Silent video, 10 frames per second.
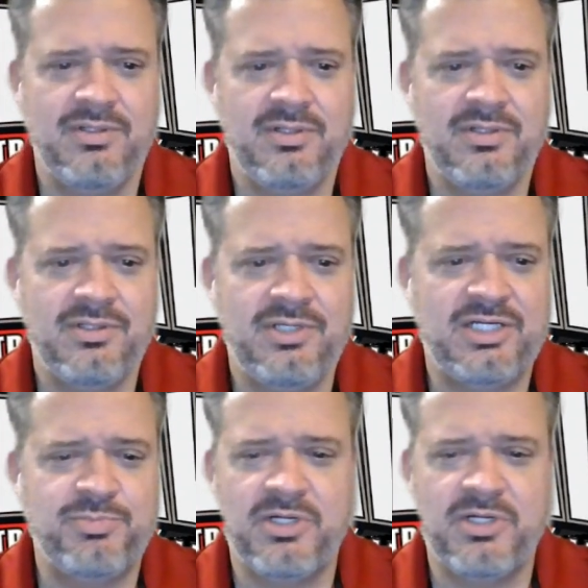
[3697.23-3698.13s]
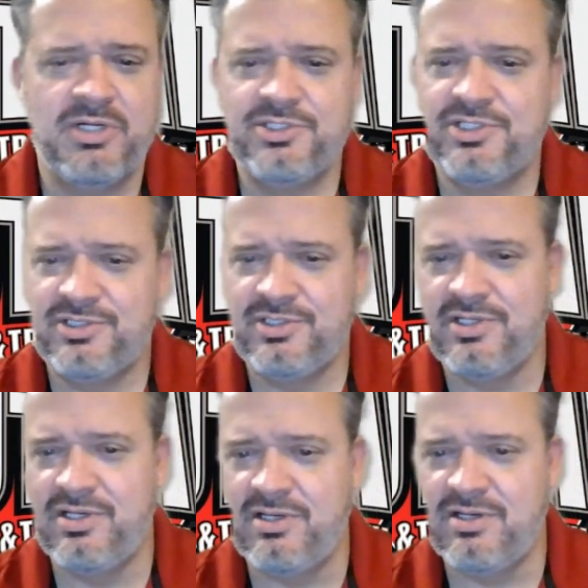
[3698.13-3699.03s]
Josh Birch,
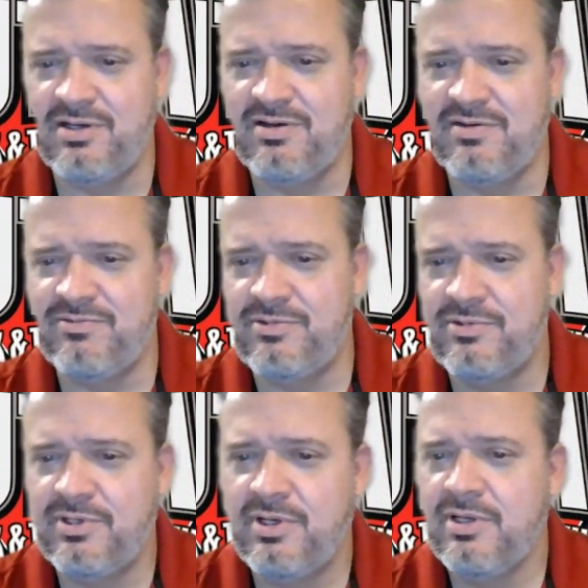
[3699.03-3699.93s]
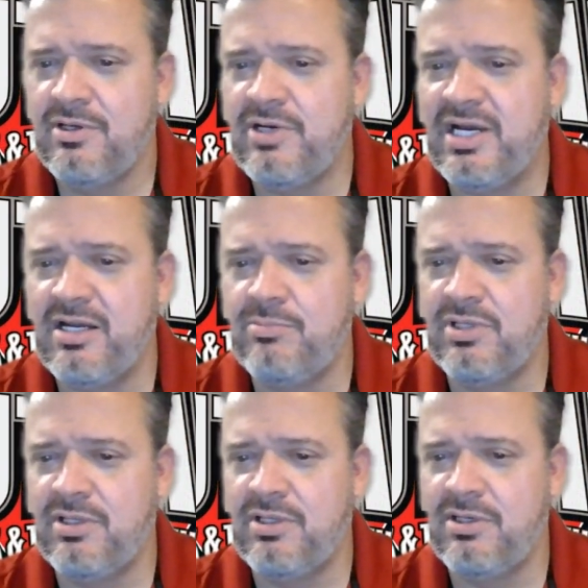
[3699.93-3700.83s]
Dragging and
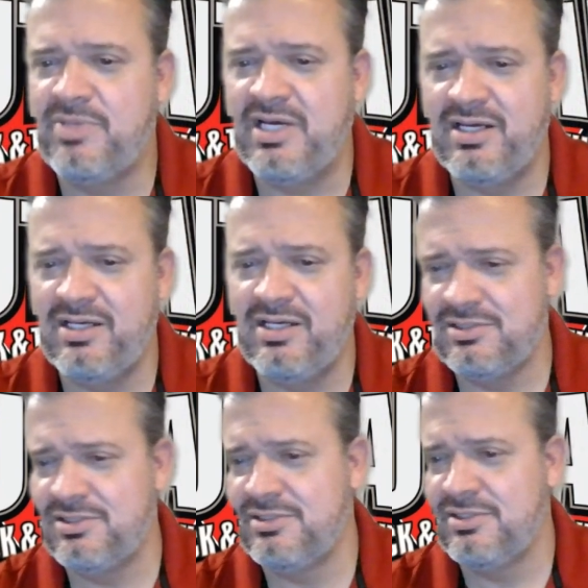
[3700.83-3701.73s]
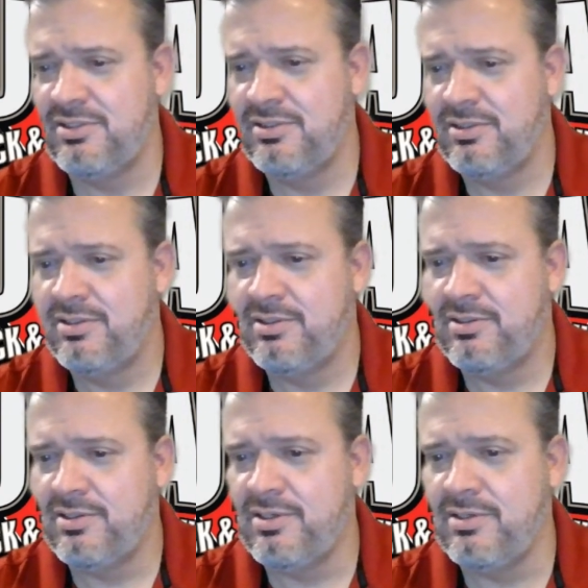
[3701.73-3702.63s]
Pulling in the Pines.
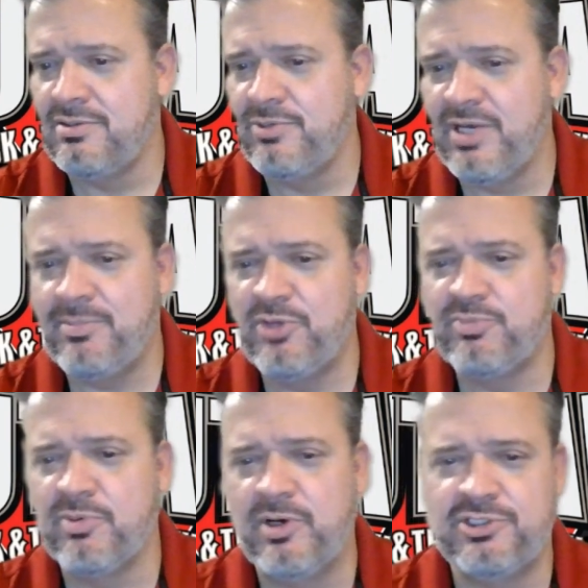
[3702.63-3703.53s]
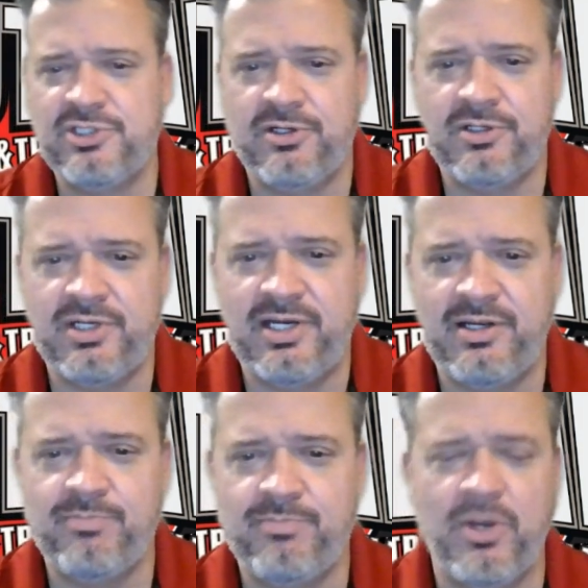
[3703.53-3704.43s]
So we got both promoters on tonight.
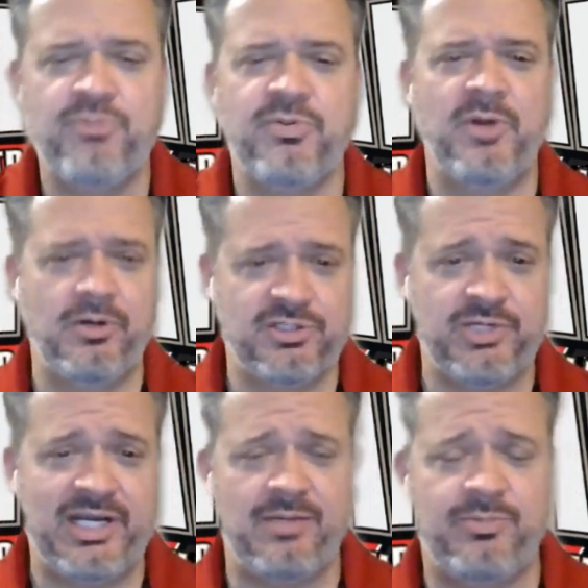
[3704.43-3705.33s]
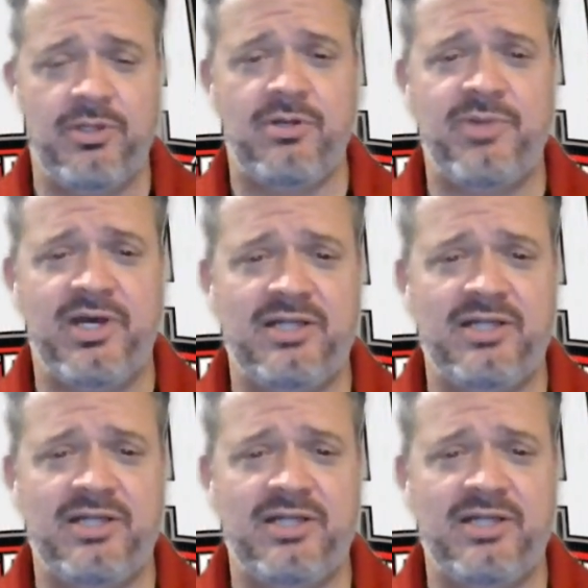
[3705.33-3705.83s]
Both promoters from Dragging and Pulling in the Pines